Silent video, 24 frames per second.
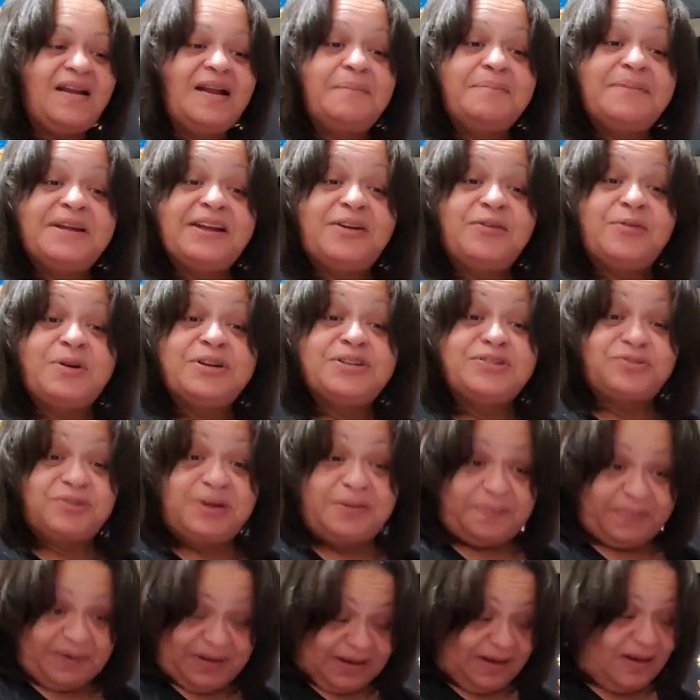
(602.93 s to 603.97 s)
Let me quit
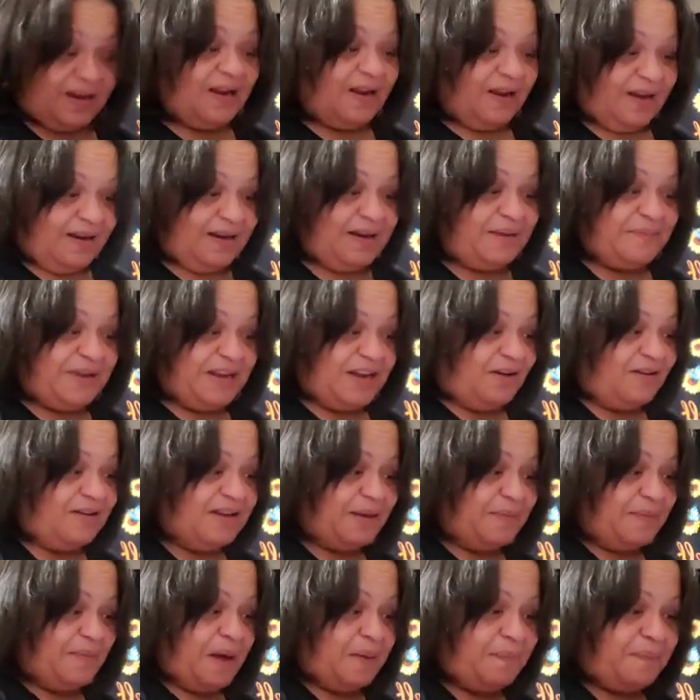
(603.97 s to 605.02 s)
tripping. Let me go
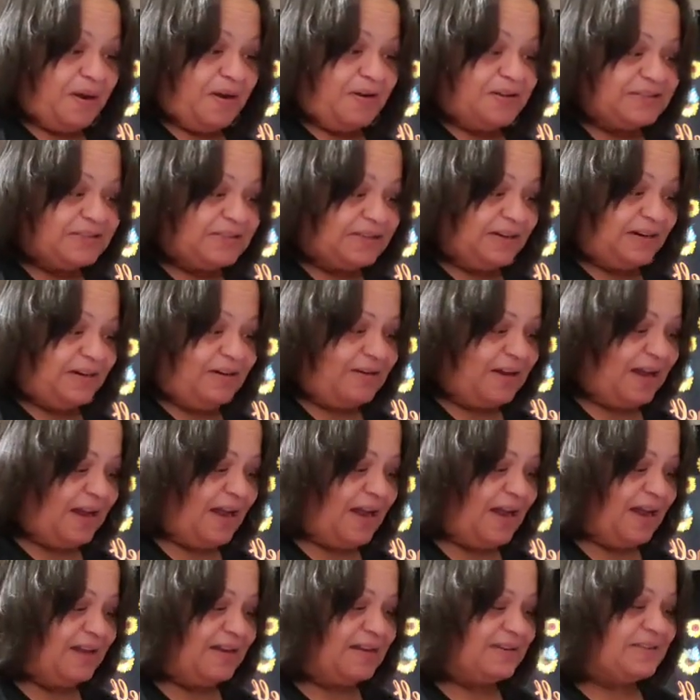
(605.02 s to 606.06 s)
get my person,
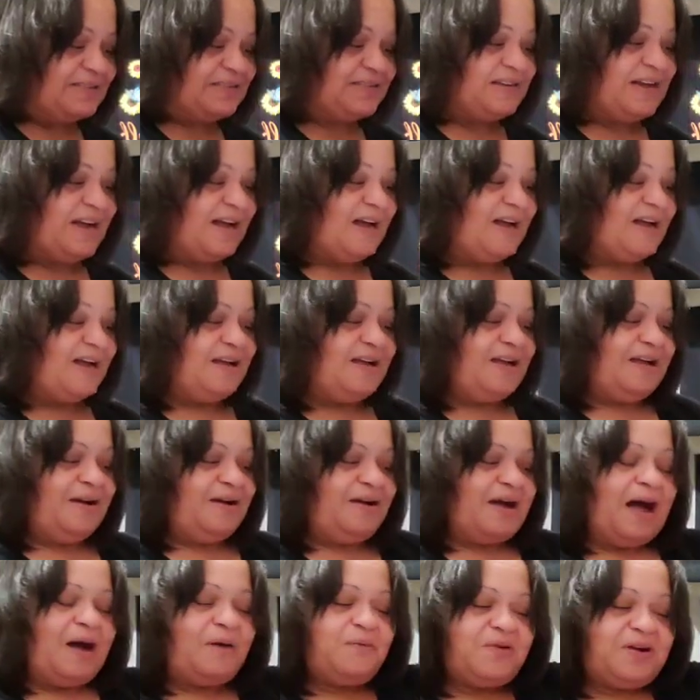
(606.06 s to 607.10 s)
okay? Because, yeah,
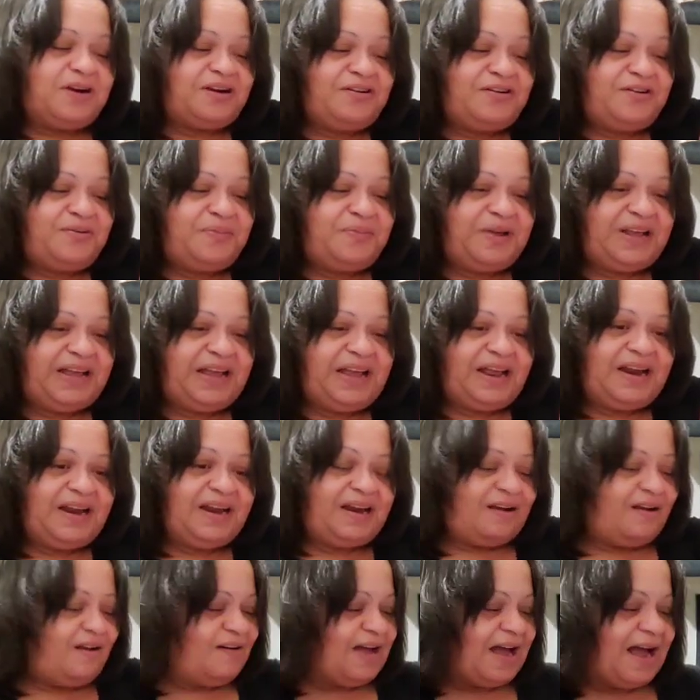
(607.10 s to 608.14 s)
I want a new
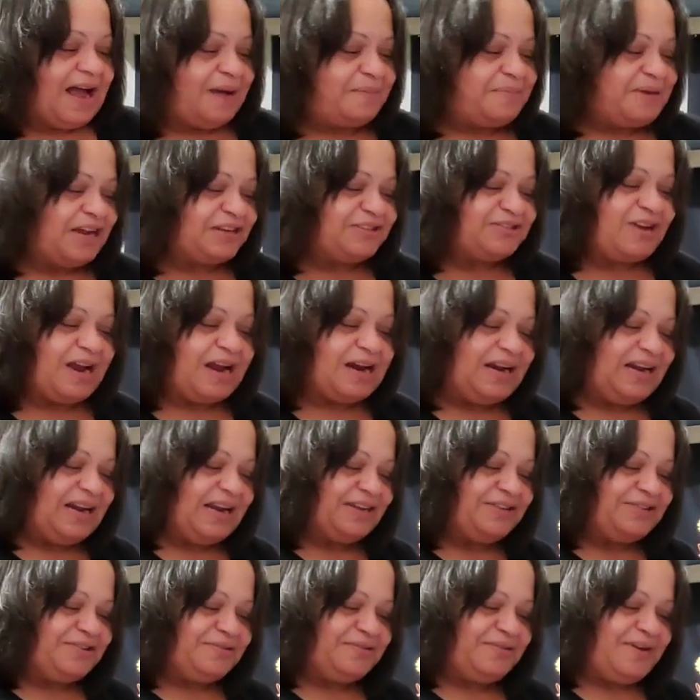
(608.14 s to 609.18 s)
beginning, okay? I'm not trying to
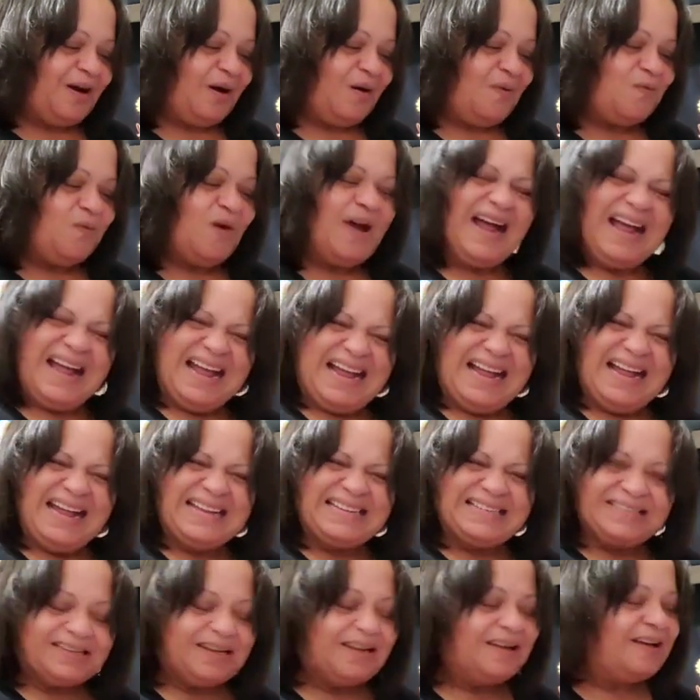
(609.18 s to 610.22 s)
let you go.
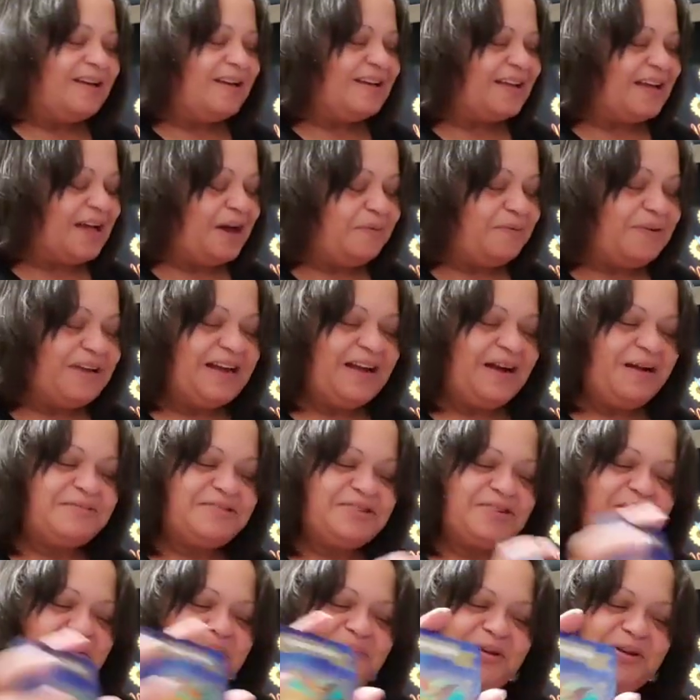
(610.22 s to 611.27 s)
What? Can we come
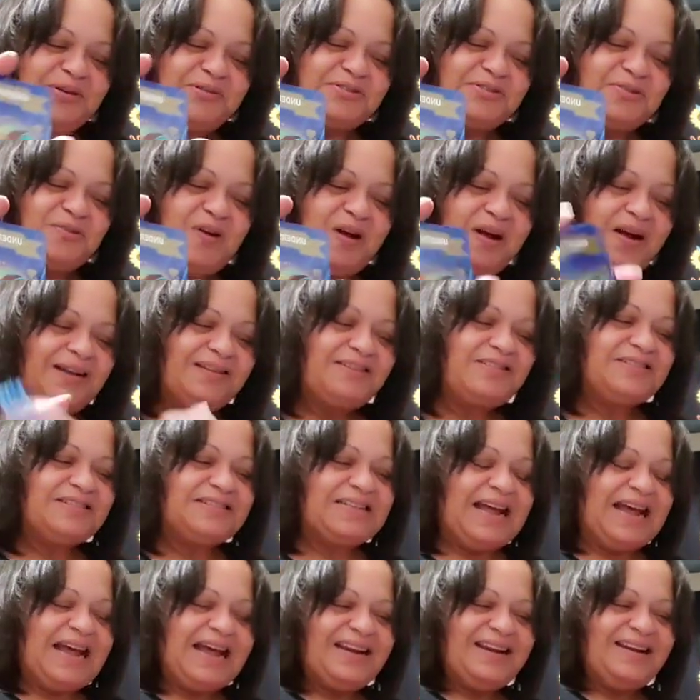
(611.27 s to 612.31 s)
to a mutual
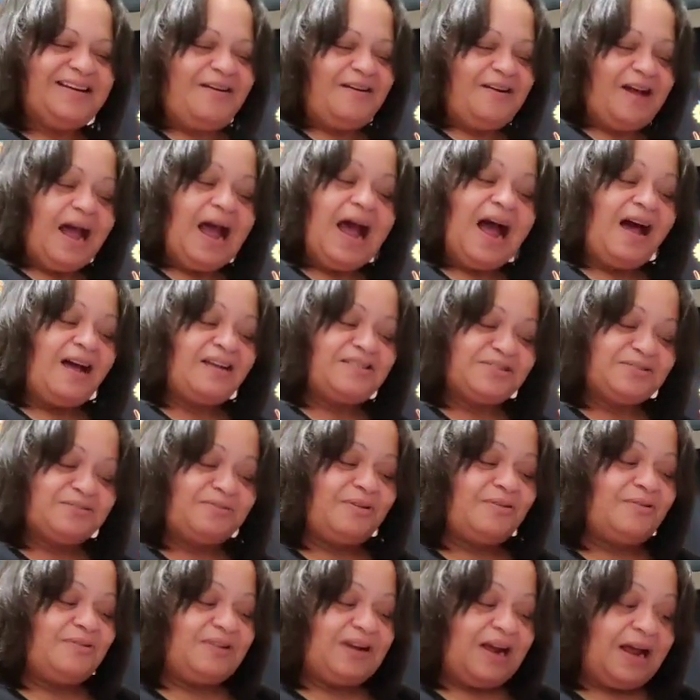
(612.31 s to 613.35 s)
understanding, okay? I
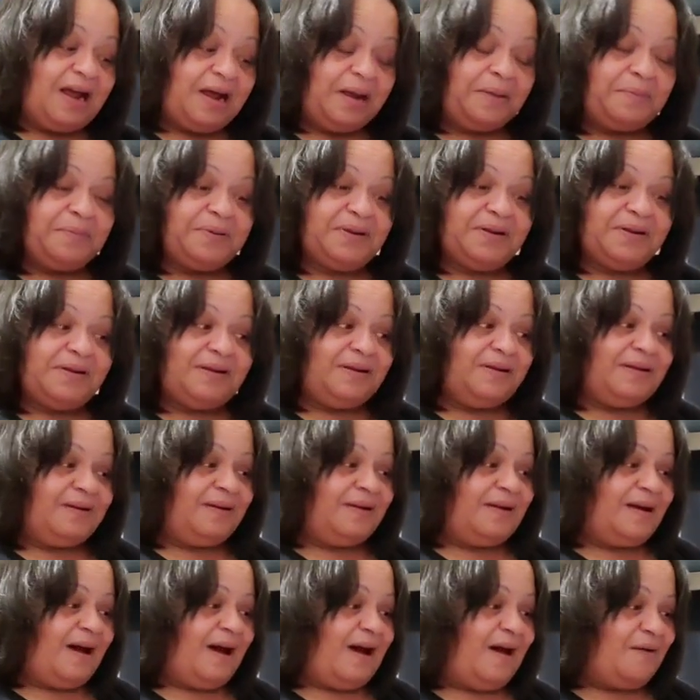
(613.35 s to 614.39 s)
screwed up.
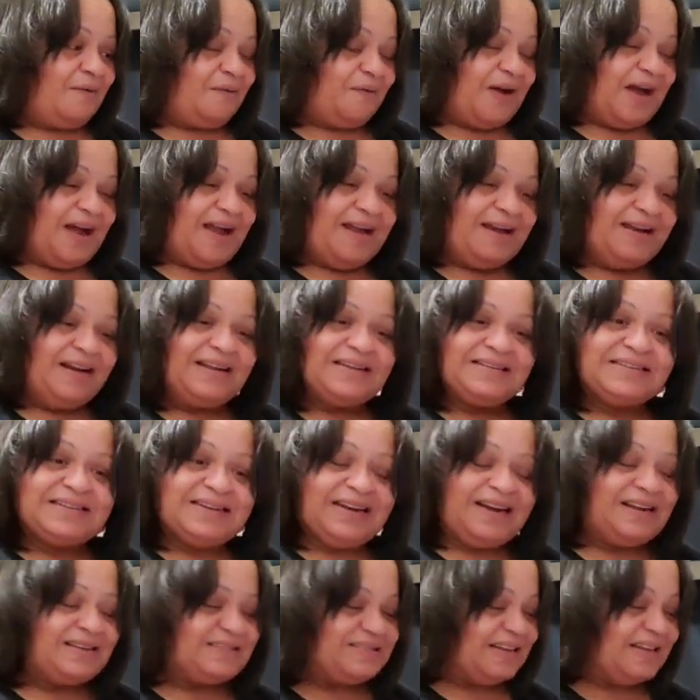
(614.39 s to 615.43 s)
All right, let's
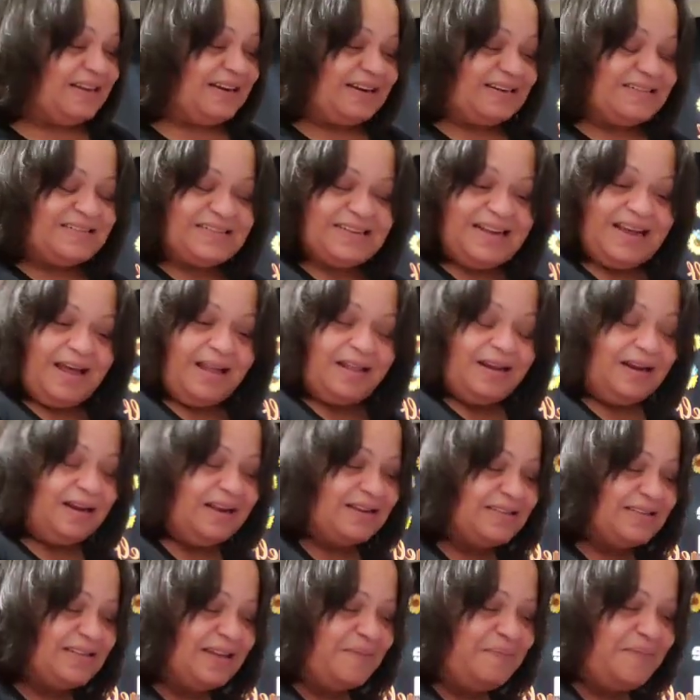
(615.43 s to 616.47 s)
let's get it together.
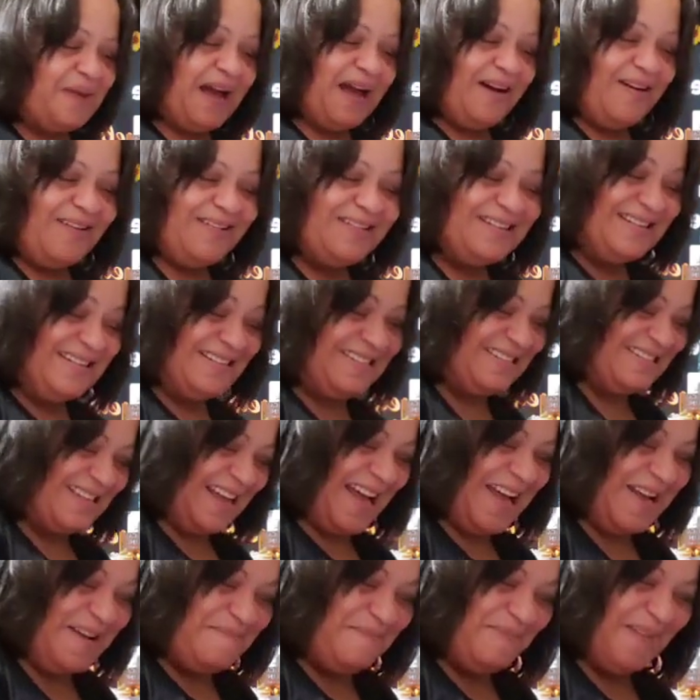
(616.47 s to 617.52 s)
Let's get back on the
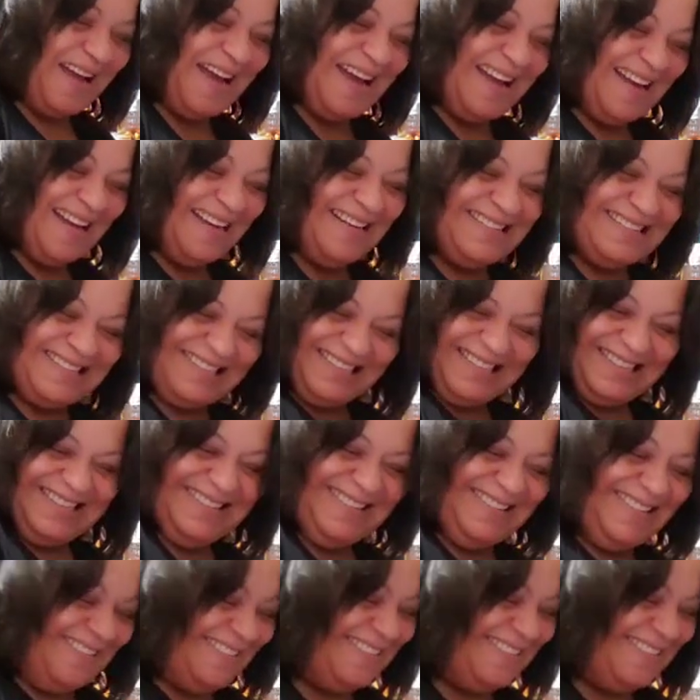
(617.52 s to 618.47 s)
same page.